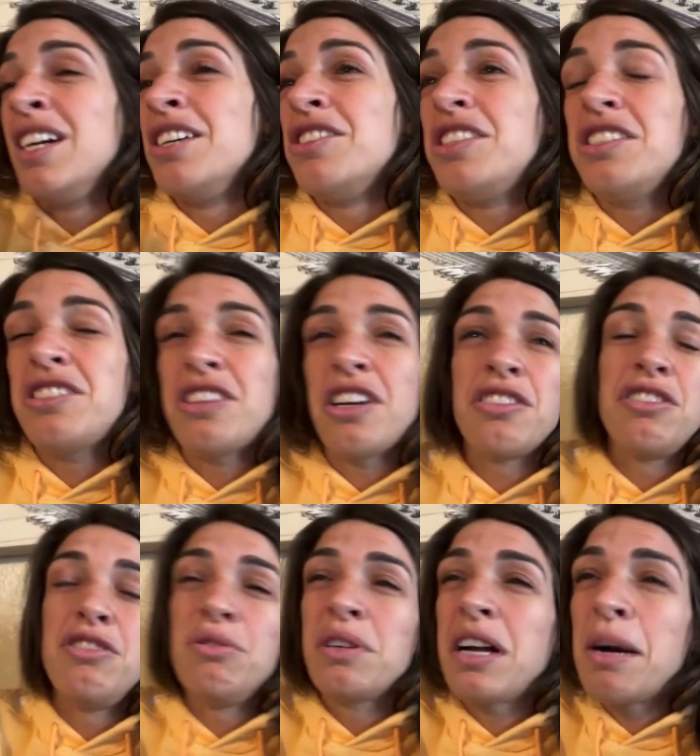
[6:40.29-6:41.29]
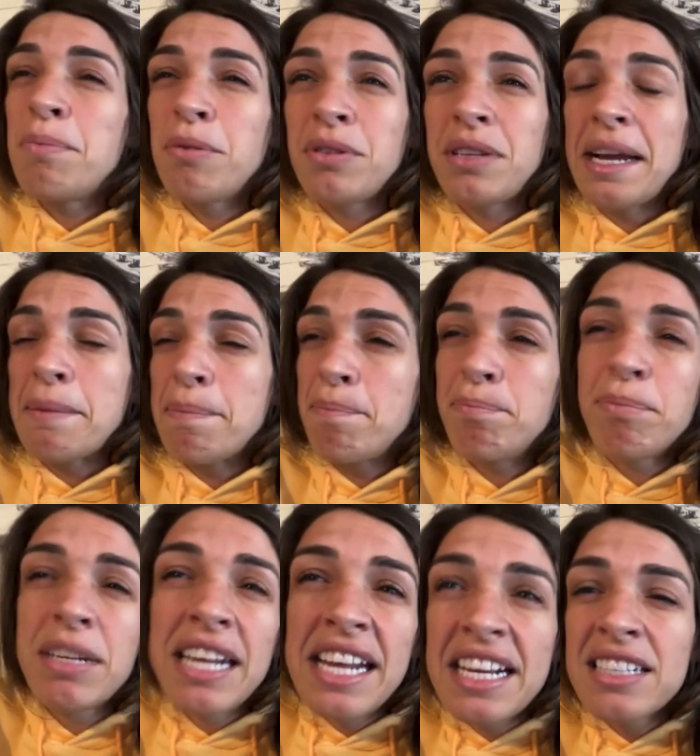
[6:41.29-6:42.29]
She started to do a couple like
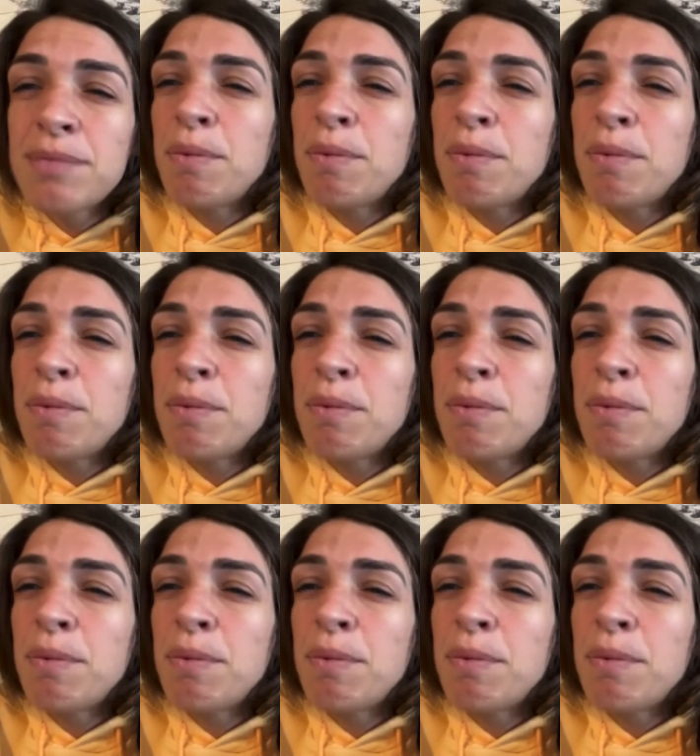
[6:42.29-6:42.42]
kicks,